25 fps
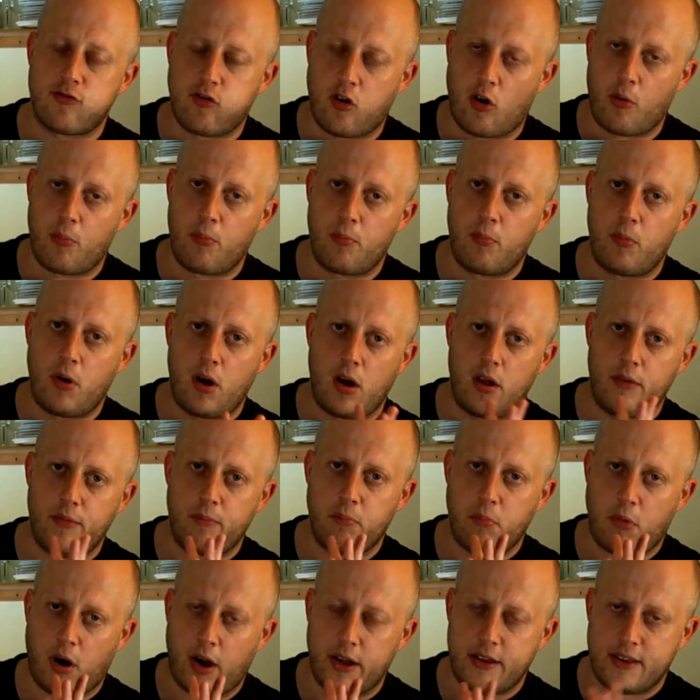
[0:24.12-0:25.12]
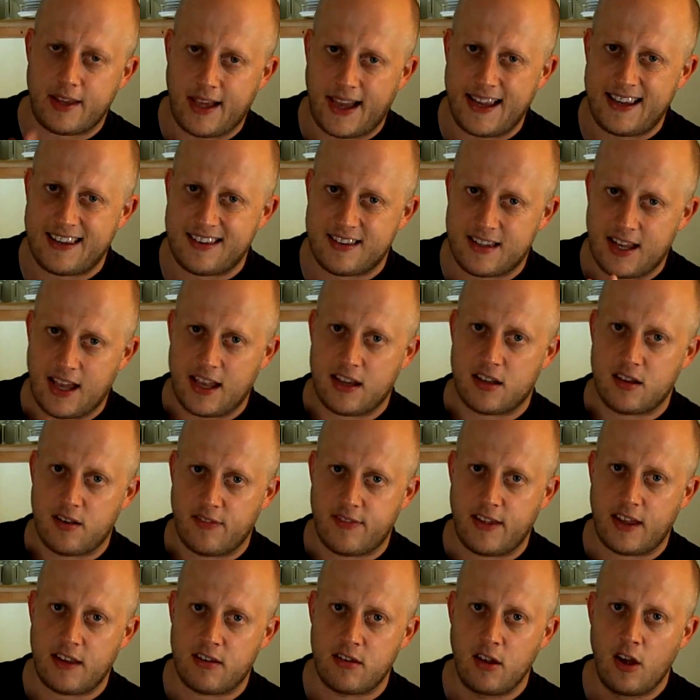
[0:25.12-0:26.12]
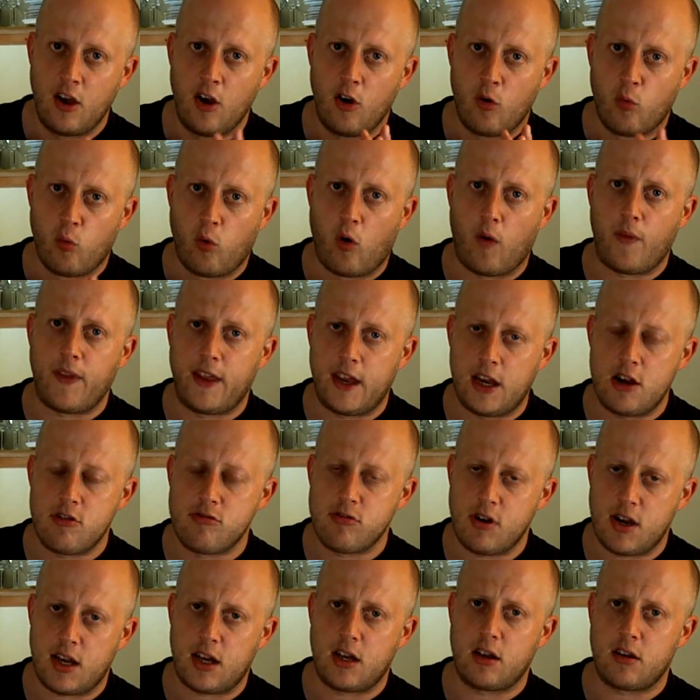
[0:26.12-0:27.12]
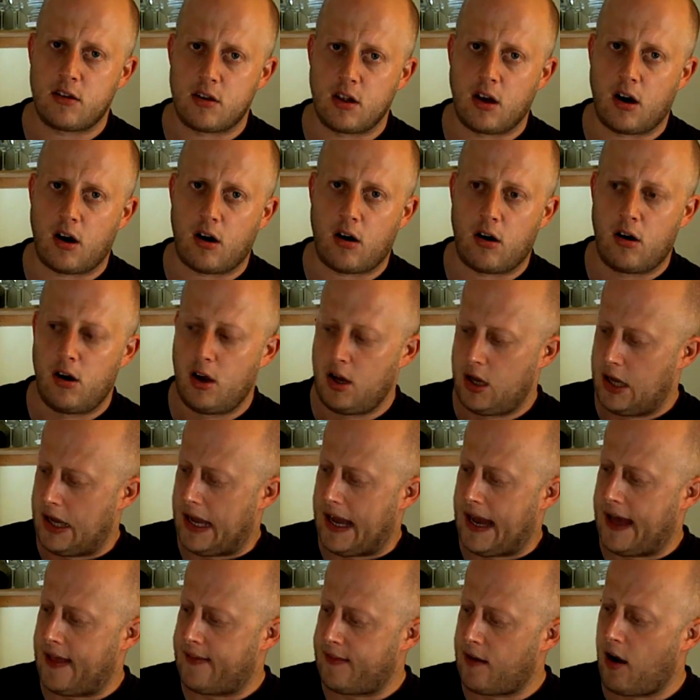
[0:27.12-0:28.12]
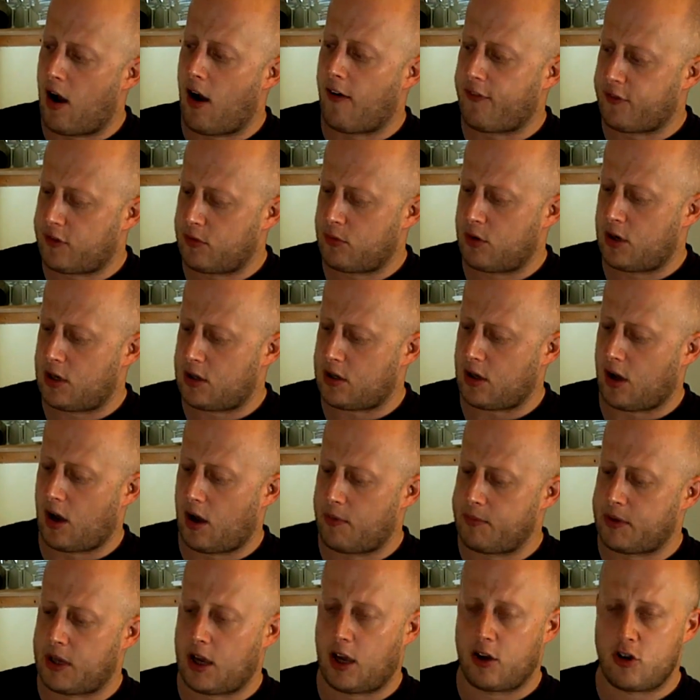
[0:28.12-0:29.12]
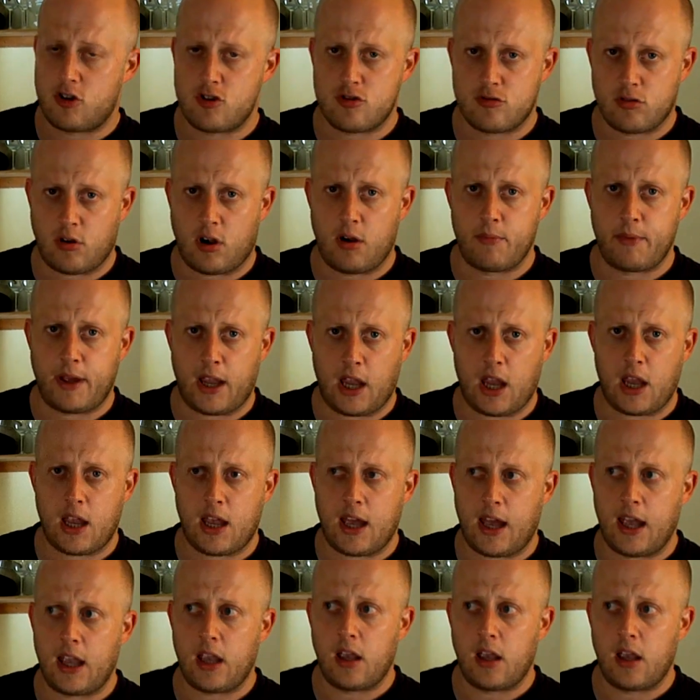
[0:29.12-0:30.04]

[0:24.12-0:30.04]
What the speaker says: from my taste test of this what the ingredients are. And afterwards, I'm going to try and make a cake.